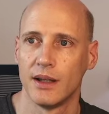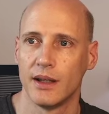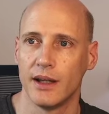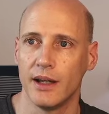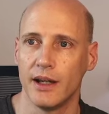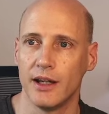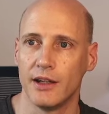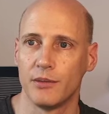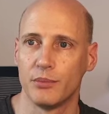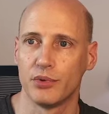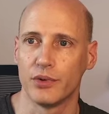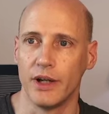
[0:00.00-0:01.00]
And
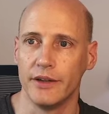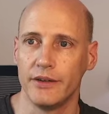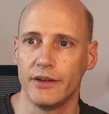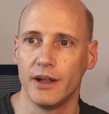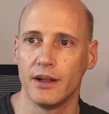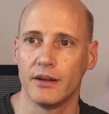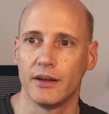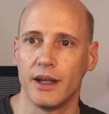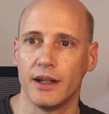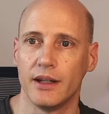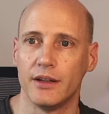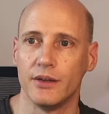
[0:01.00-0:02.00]
pricing,
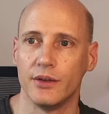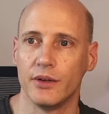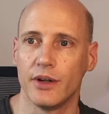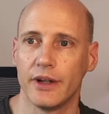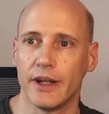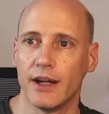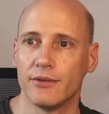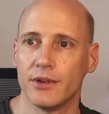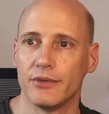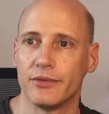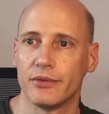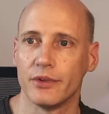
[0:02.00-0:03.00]
they do not have a
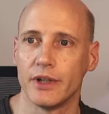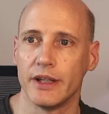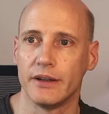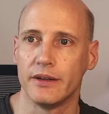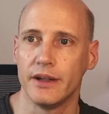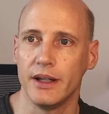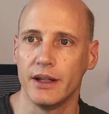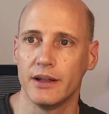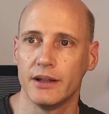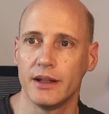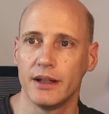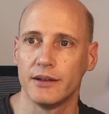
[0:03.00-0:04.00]
free
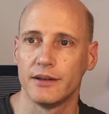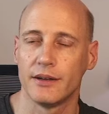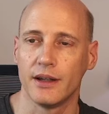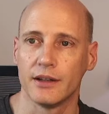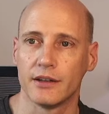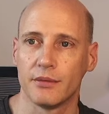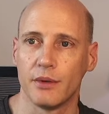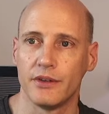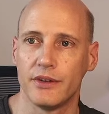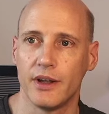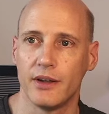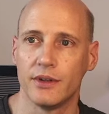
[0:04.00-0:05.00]
tier. It starts with
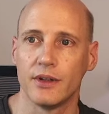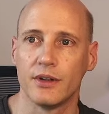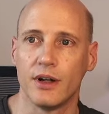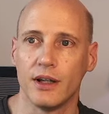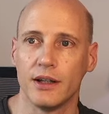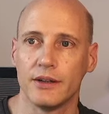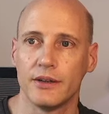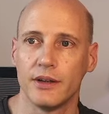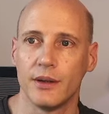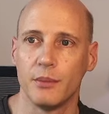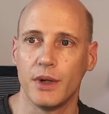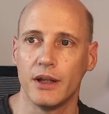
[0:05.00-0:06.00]
$7
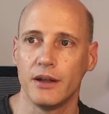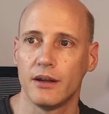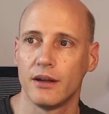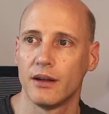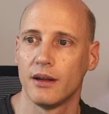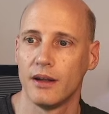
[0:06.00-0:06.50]
a month.